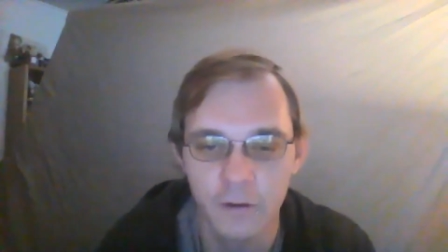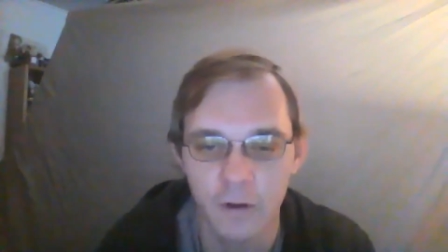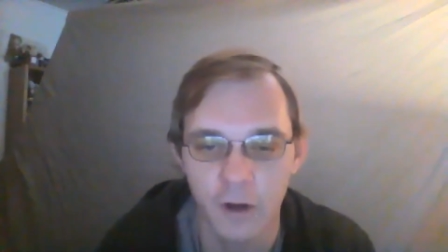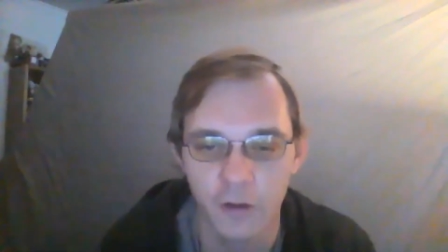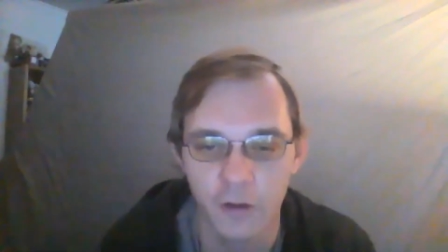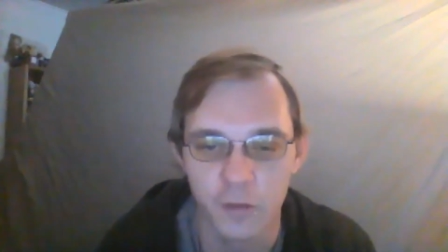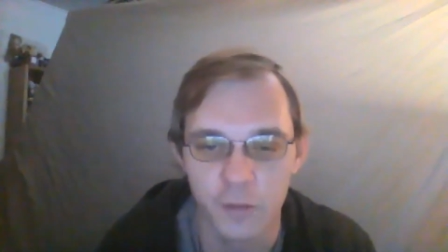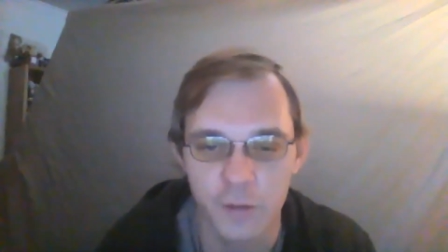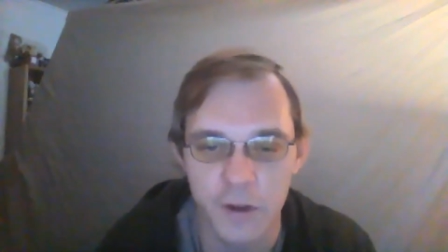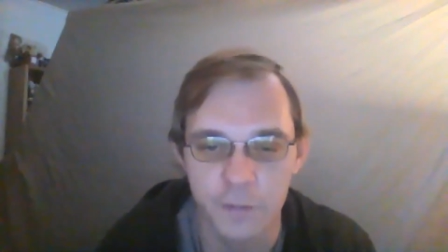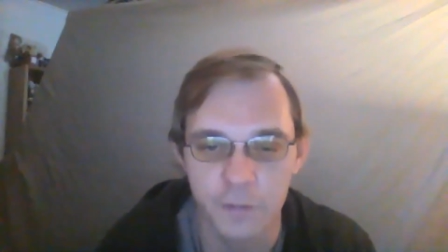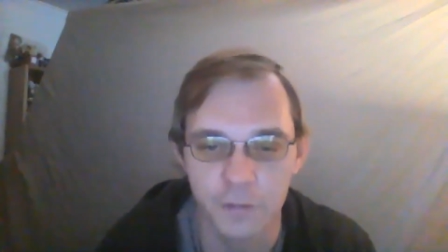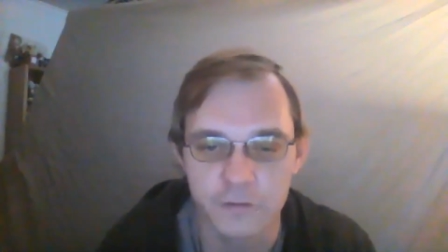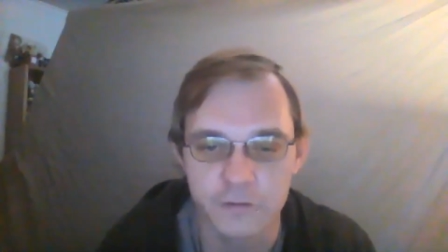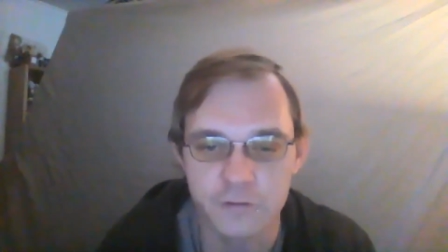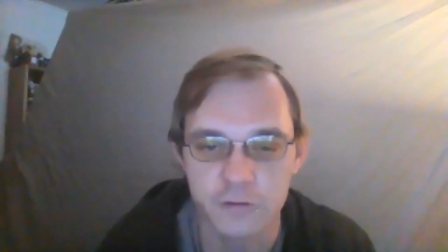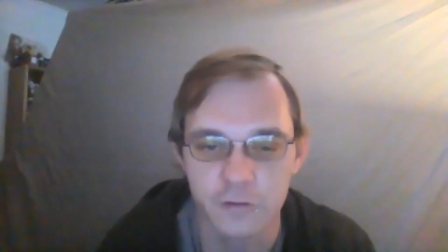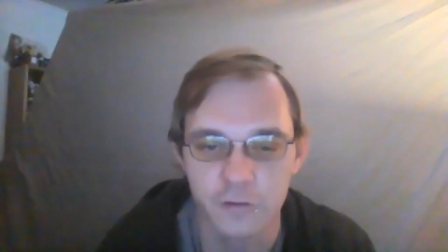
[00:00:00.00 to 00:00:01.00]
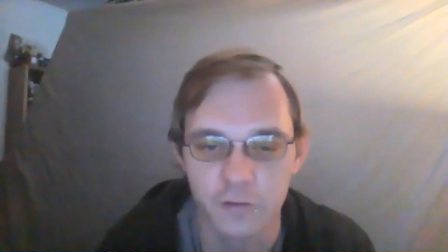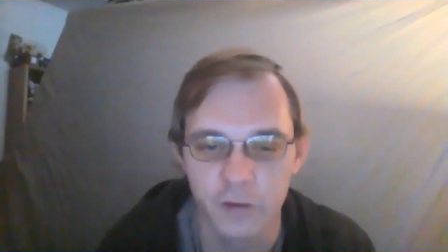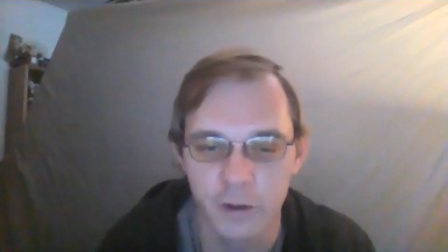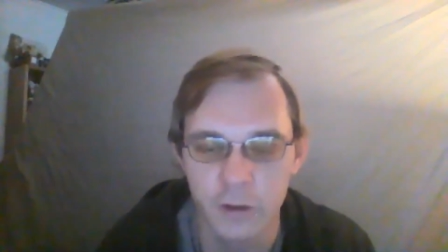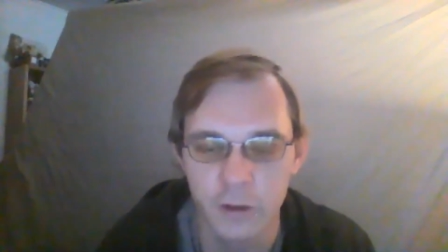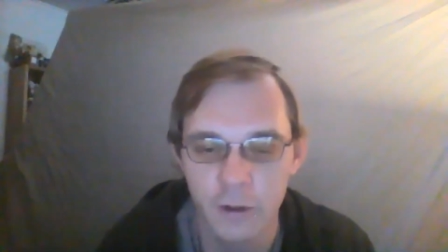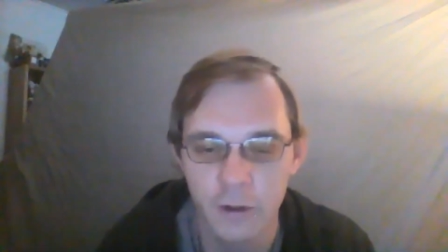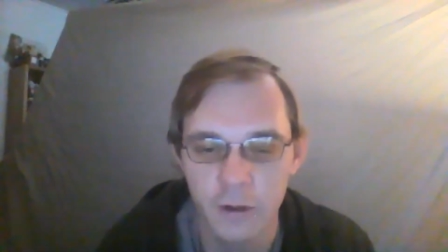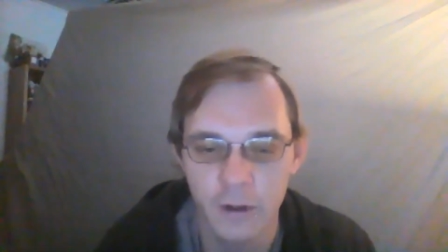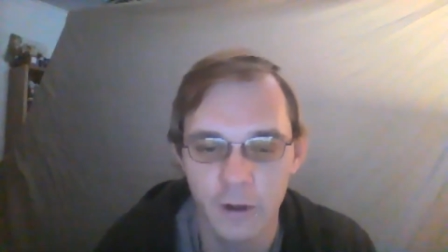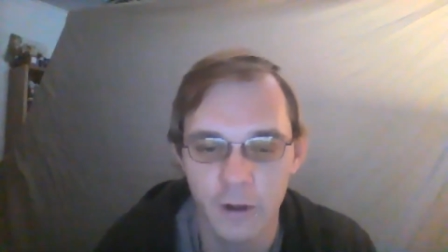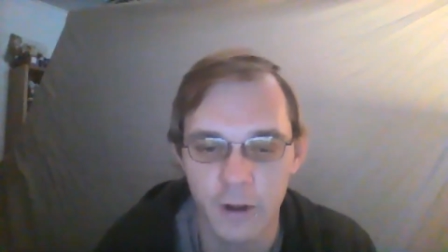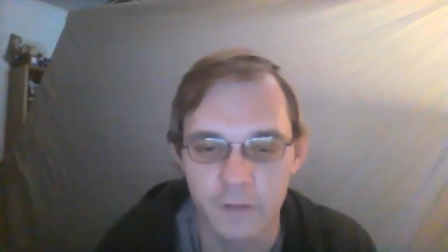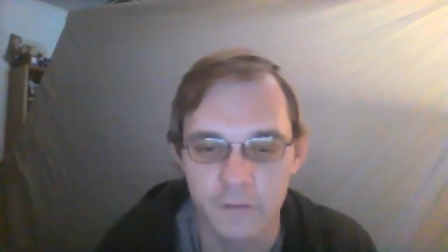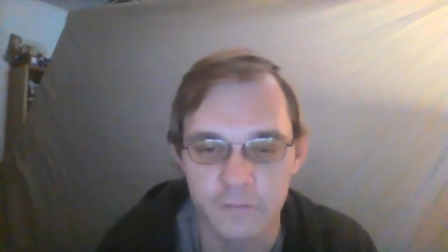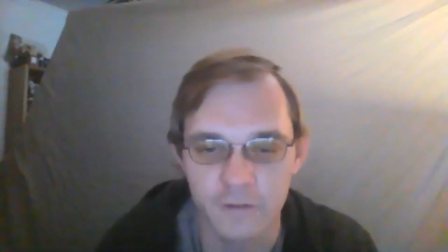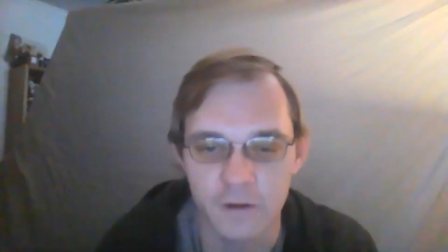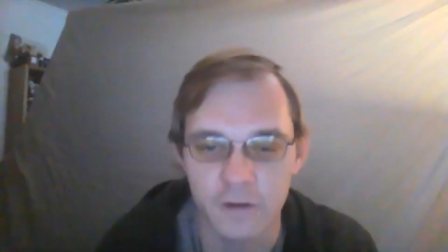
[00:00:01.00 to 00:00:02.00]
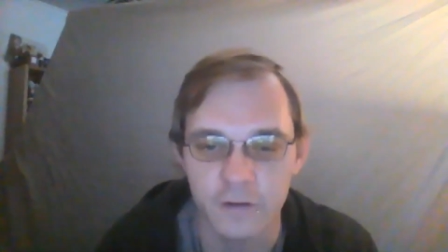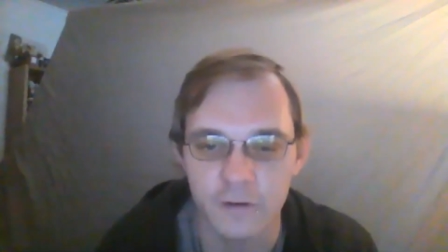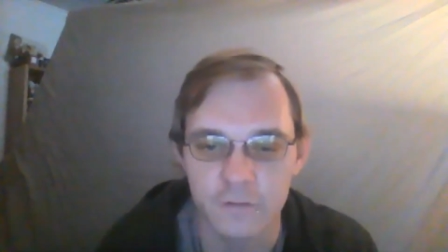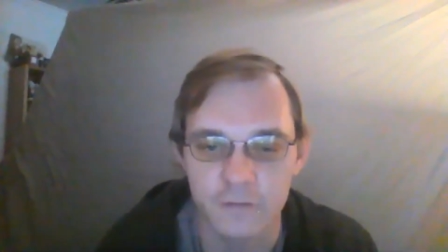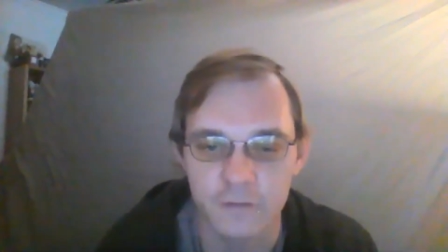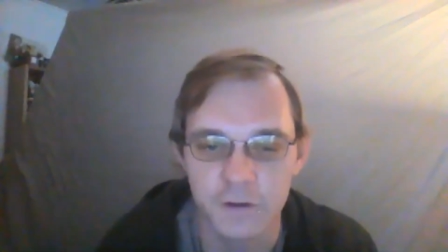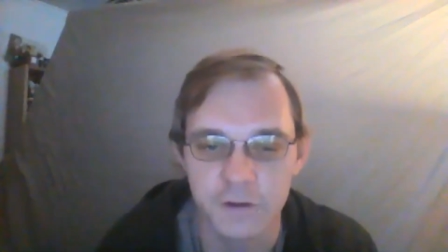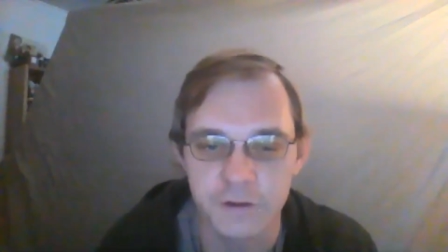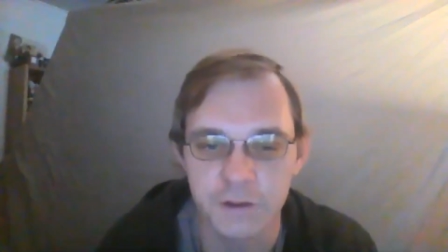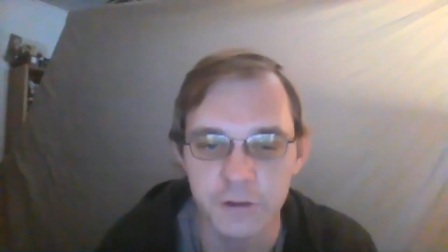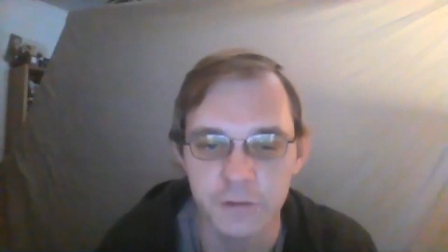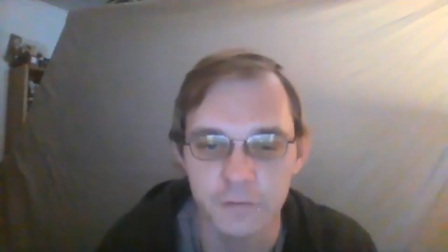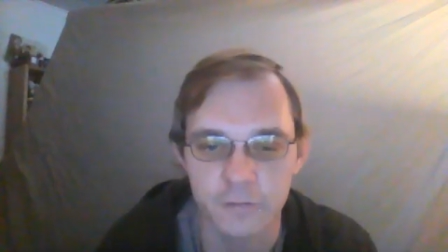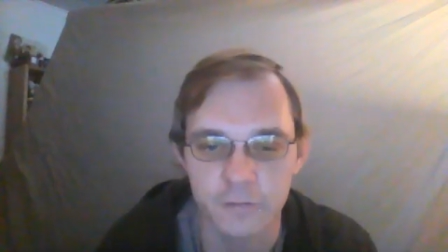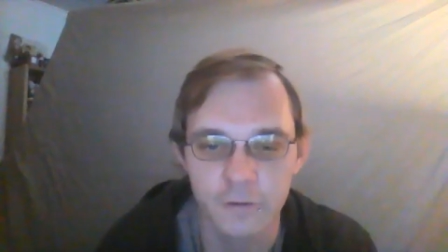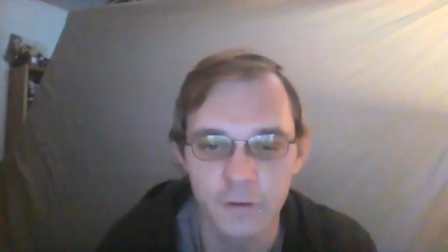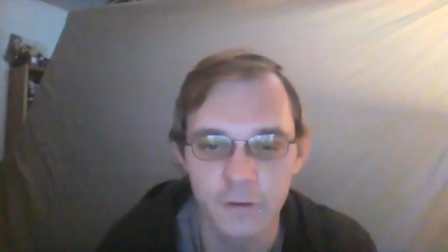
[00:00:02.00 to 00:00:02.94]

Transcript: other people's children can see these issues